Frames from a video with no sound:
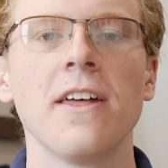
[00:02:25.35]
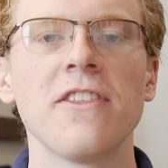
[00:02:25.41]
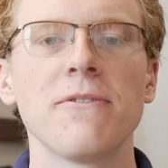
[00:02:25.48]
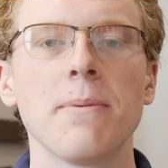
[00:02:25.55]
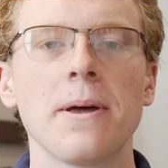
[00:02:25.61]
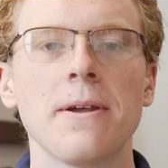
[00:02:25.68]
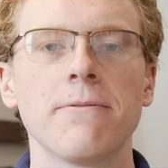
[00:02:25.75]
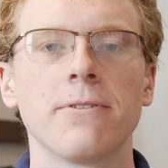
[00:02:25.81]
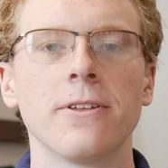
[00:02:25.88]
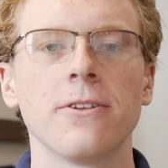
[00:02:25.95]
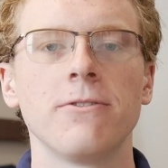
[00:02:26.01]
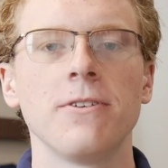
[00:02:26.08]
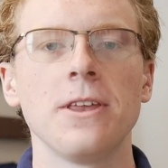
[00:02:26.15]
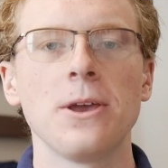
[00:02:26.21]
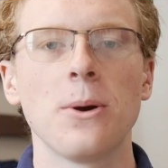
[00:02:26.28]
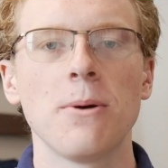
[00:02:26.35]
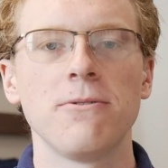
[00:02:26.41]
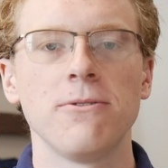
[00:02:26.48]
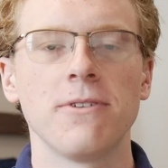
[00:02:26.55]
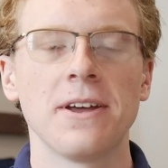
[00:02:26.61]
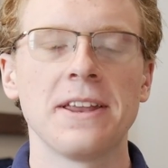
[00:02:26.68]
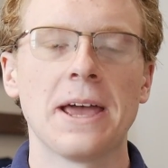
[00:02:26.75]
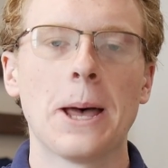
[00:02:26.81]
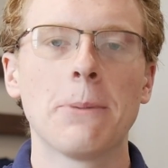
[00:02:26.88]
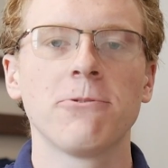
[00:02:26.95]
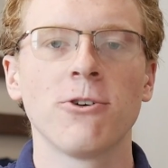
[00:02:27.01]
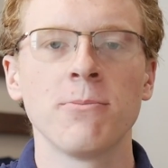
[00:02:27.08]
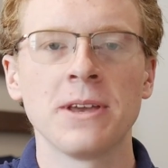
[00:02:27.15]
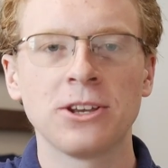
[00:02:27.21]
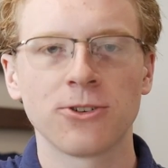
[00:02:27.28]
That's about it for this video. If you found it
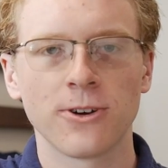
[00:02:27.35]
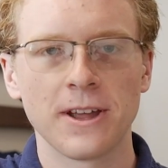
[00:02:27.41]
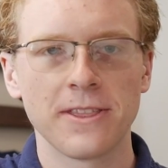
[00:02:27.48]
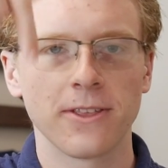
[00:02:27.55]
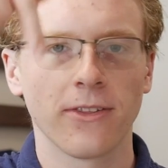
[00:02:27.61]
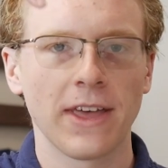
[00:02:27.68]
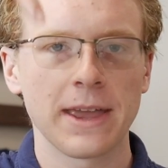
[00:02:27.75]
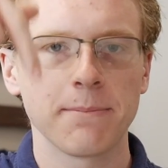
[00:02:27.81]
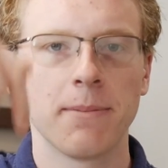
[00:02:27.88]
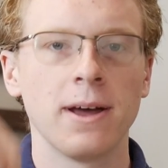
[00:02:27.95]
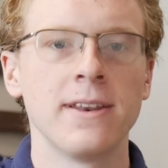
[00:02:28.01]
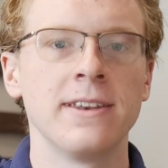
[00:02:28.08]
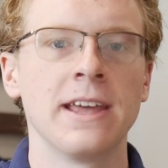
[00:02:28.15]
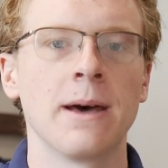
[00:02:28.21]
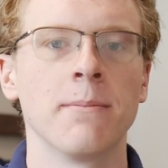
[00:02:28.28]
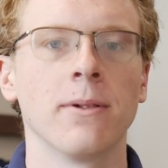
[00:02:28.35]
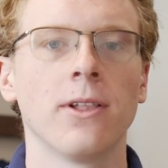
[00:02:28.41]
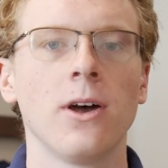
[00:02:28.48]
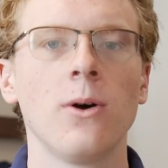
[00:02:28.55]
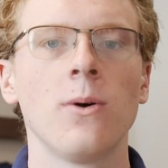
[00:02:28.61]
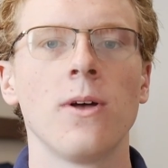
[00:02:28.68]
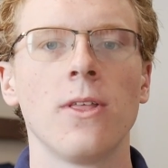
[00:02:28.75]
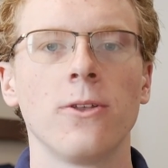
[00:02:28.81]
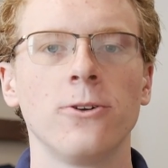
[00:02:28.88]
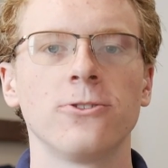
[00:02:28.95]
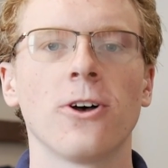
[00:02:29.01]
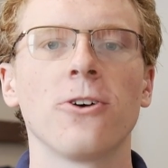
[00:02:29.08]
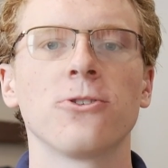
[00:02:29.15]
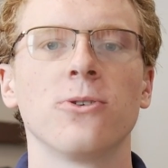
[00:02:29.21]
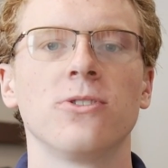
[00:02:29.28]
helpful, make sure to hit the like button down below.
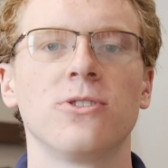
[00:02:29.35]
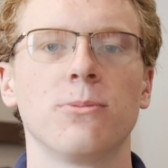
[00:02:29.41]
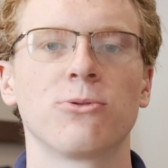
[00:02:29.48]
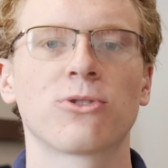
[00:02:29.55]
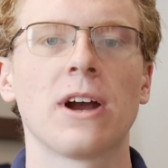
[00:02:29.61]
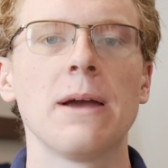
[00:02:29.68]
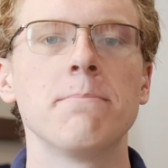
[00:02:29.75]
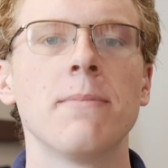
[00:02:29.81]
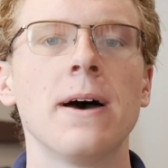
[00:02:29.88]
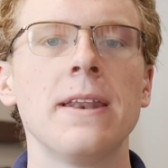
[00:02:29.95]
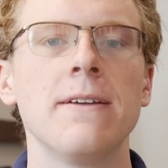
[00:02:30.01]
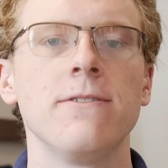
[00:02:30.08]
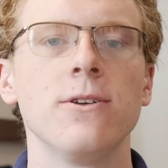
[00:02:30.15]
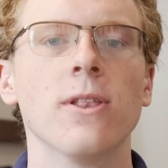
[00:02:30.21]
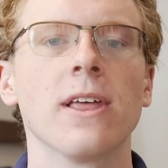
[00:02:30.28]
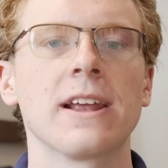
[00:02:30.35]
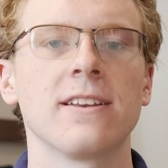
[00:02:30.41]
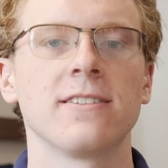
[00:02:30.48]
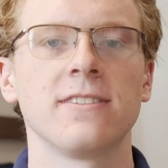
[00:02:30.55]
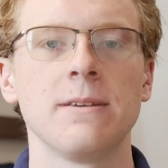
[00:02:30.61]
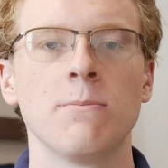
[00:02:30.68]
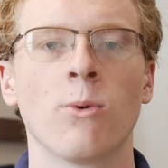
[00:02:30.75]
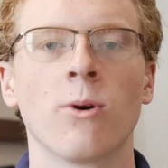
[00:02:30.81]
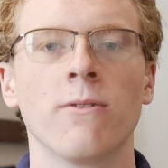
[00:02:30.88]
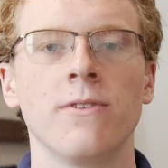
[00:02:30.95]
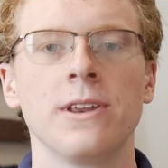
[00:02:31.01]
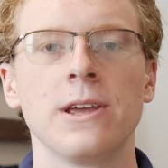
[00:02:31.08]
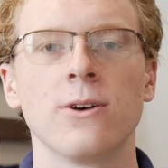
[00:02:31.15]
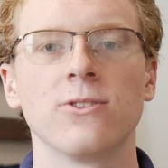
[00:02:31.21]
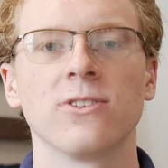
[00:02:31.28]
There's also a subscribe button if you'd like to see more
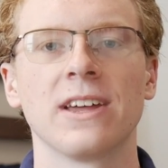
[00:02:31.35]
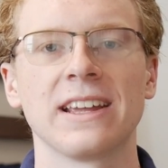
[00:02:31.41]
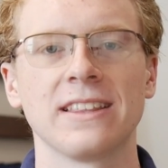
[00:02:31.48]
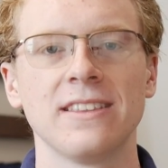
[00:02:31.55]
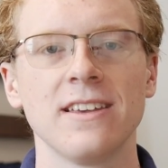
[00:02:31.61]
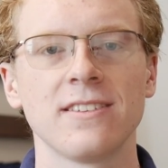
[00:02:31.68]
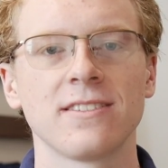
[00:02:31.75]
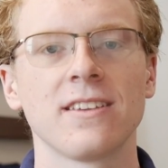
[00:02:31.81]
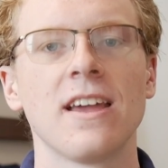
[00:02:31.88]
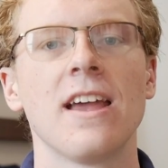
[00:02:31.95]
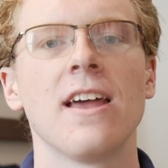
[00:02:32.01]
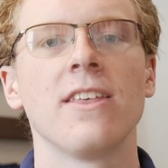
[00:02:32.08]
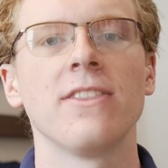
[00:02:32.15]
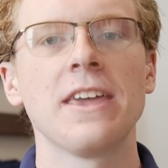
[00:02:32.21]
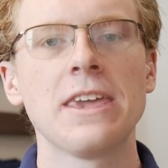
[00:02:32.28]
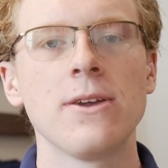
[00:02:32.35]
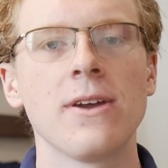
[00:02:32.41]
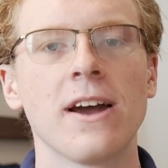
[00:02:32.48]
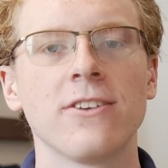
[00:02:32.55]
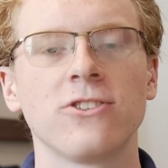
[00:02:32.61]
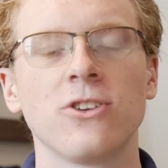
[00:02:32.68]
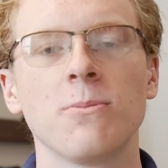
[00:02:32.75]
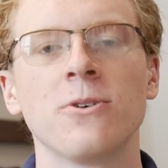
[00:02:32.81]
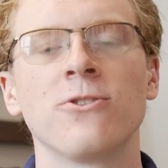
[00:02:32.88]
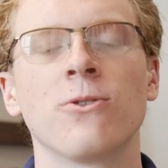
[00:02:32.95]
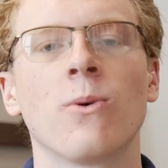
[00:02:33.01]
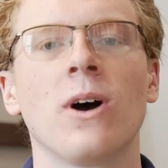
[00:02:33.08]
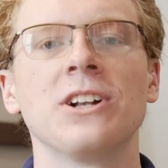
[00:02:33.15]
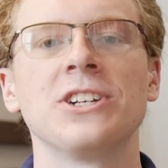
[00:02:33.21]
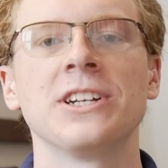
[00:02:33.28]
videos like this. Thank you guys so much
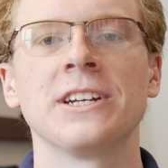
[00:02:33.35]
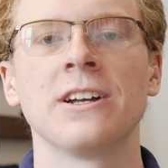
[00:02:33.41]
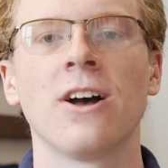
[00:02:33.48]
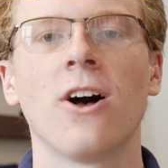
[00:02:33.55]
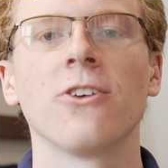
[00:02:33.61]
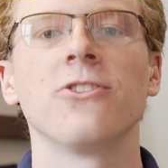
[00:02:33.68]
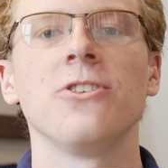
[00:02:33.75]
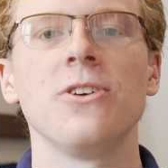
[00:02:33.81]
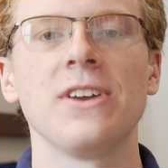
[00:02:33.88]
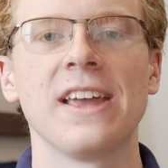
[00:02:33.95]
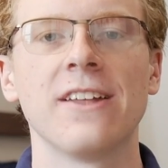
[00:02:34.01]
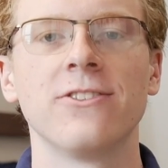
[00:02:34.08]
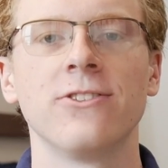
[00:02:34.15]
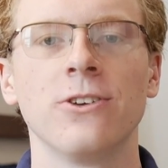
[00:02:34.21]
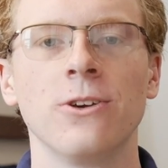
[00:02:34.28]
for watching. I'll see you again